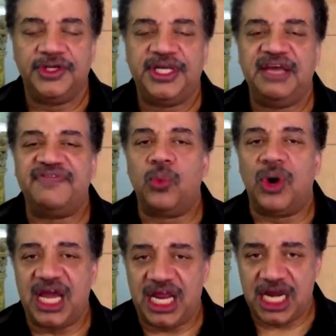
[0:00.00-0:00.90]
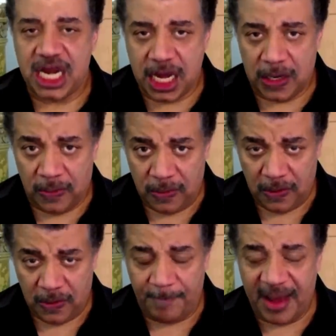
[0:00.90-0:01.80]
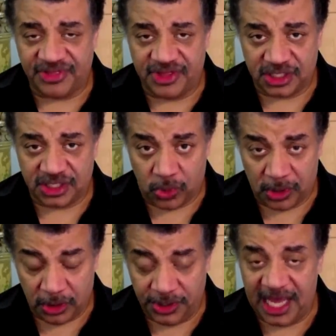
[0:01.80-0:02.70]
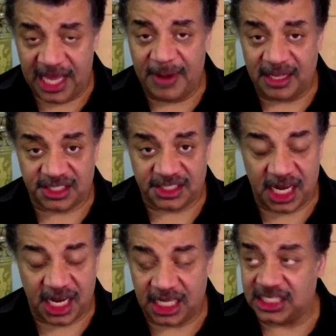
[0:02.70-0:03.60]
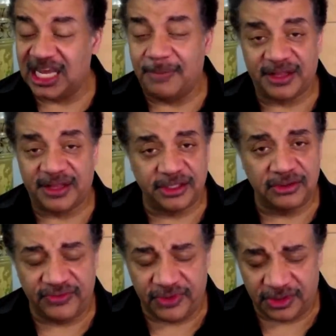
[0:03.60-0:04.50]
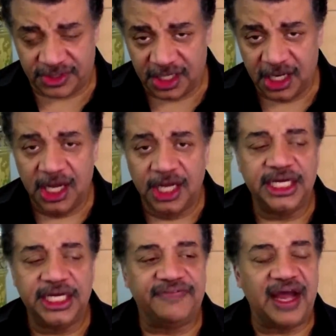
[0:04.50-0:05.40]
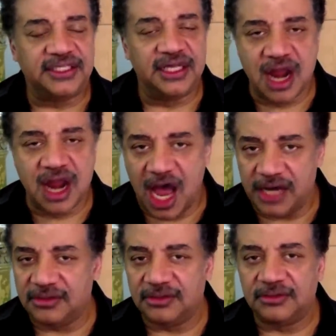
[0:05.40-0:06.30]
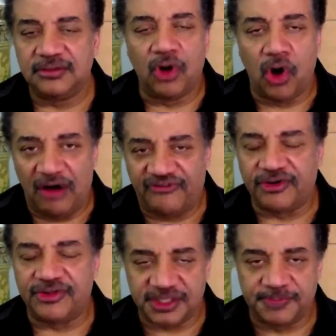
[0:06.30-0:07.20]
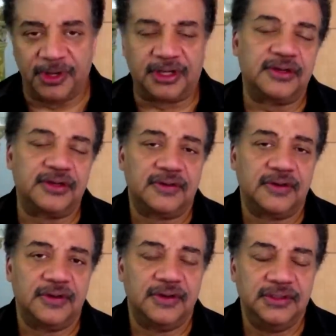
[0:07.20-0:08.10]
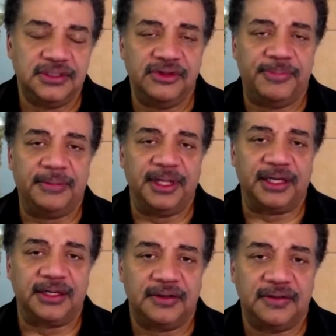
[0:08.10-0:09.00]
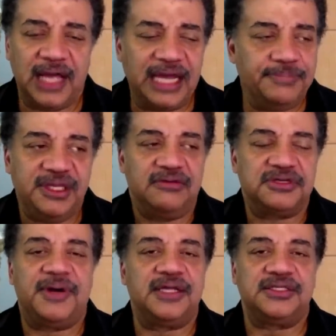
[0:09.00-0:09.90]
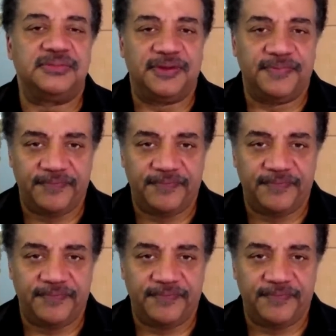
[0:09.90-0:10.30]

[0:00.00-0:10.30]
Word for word: given what I know about this world and about science and about the universe, if I did not offer this book to the public. I'd be irresponsible.